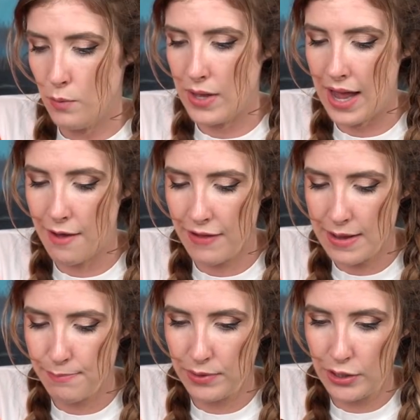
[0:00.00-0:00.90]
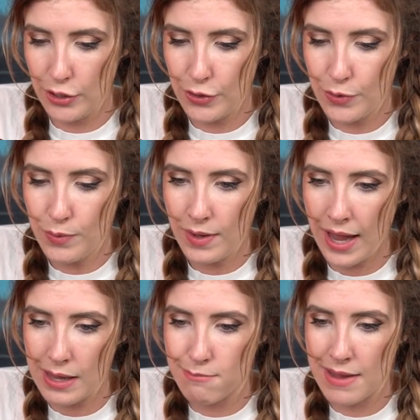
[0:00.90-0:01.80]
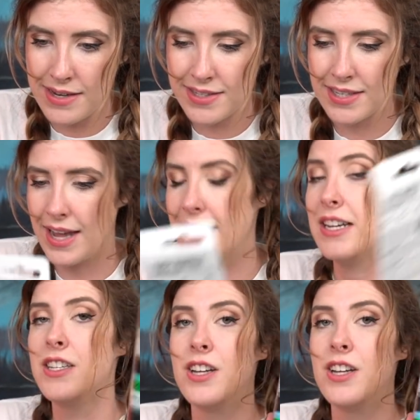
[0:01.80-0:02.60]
We have a blue, a mint and a